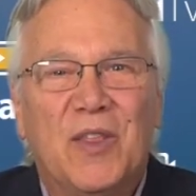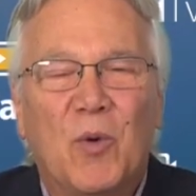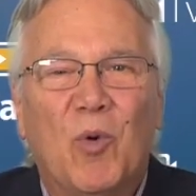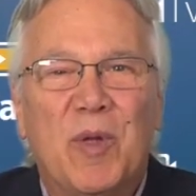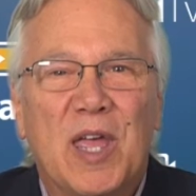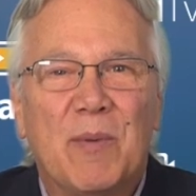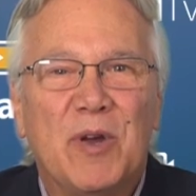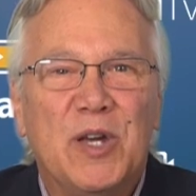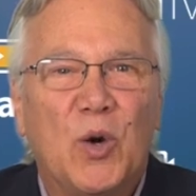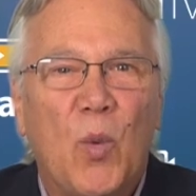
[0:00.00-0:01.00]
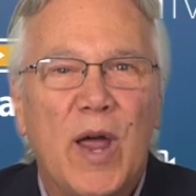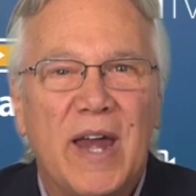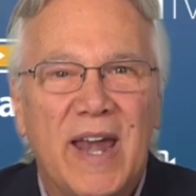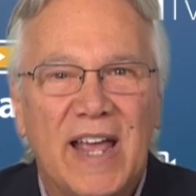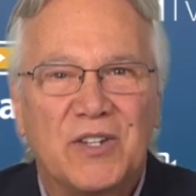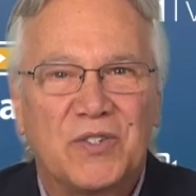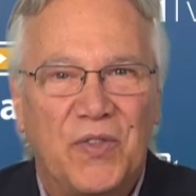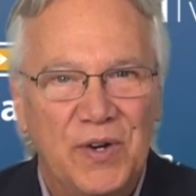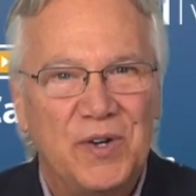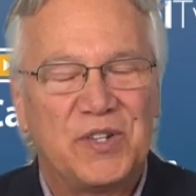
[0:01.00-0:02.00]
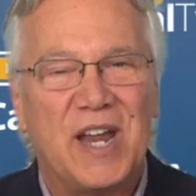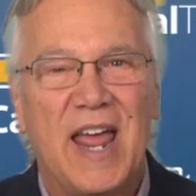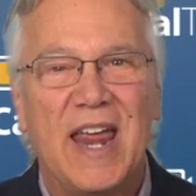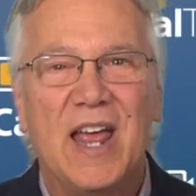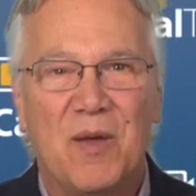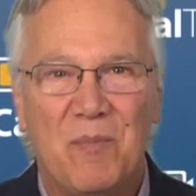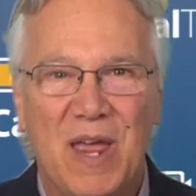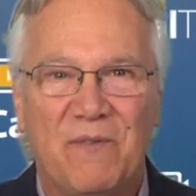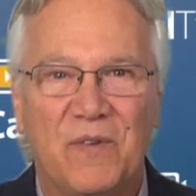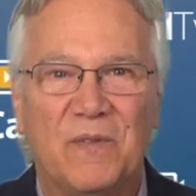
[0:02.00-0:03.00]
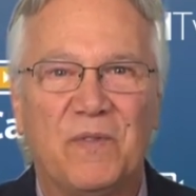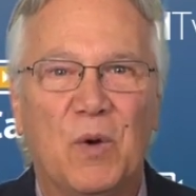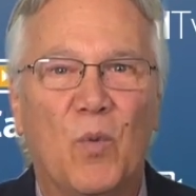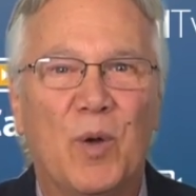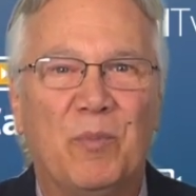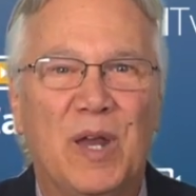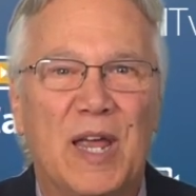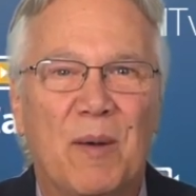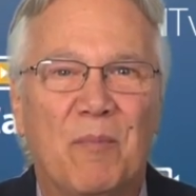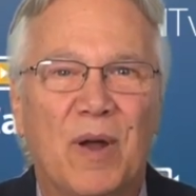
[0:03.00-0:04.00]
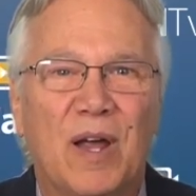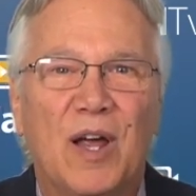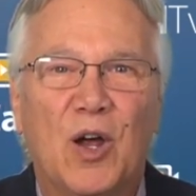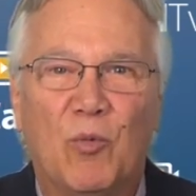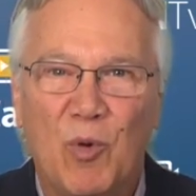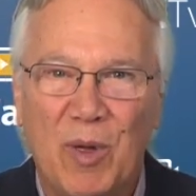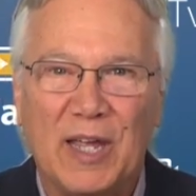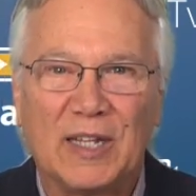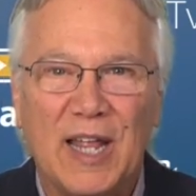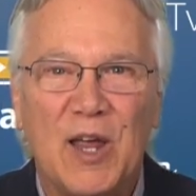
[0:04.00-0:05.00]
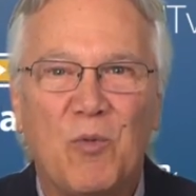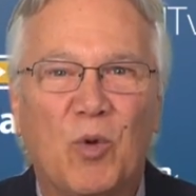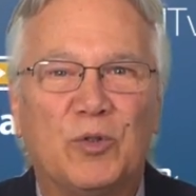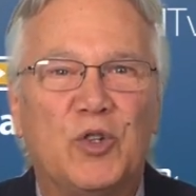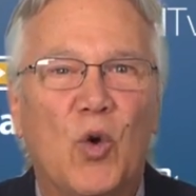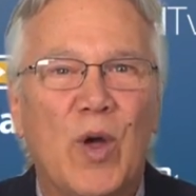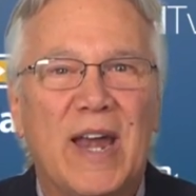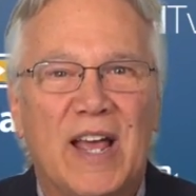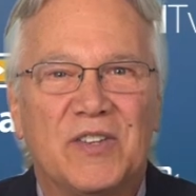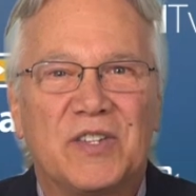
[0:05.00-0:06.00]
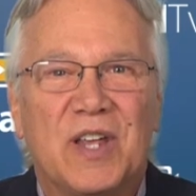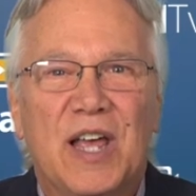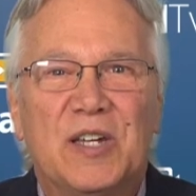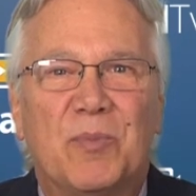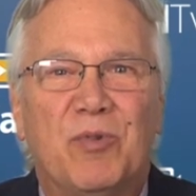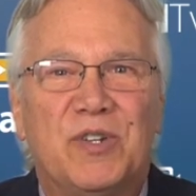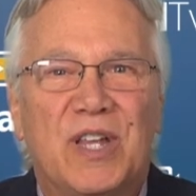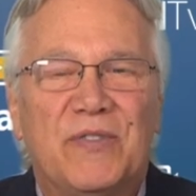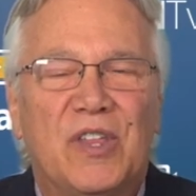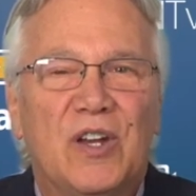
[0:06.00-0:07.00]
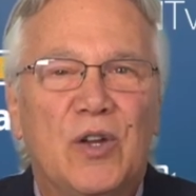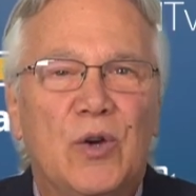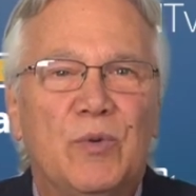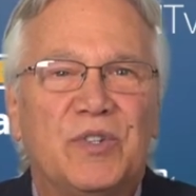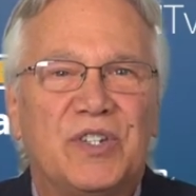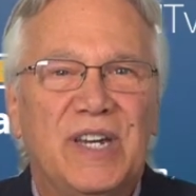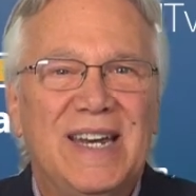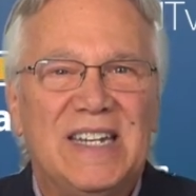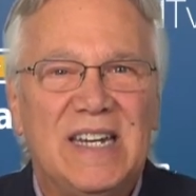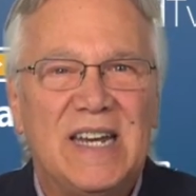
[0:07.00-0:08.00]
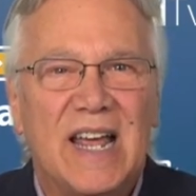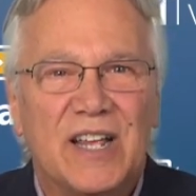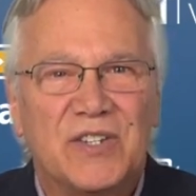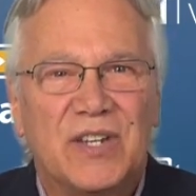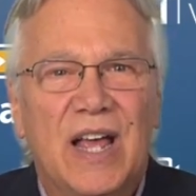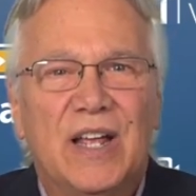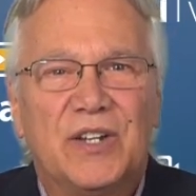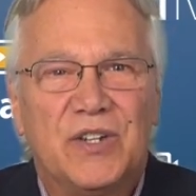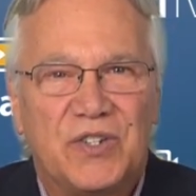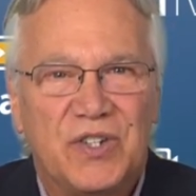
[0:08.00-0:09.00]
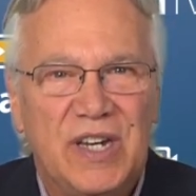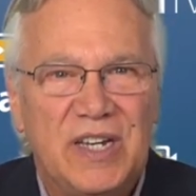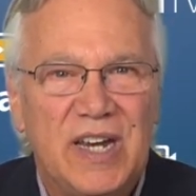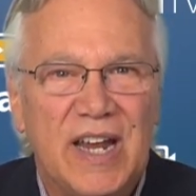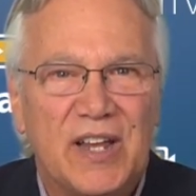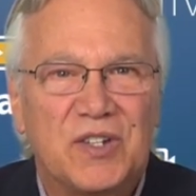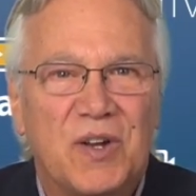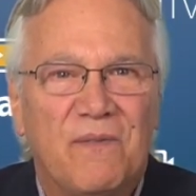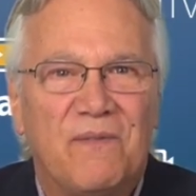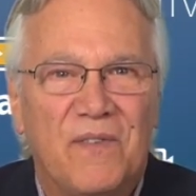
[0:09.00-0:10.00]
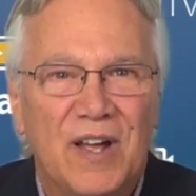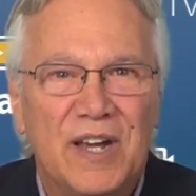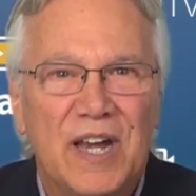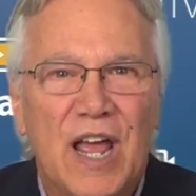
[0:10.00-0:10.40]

that will be coming your way next Thursday, May 5th at 1 p.m. Rebecca Lay will join us to present the new CTS to CTS fund